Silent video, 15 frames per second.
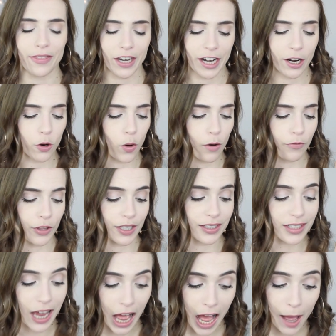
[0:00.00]
And then I go over the
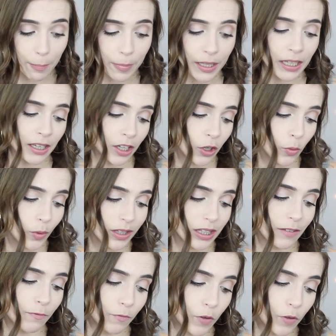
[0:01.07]
top with the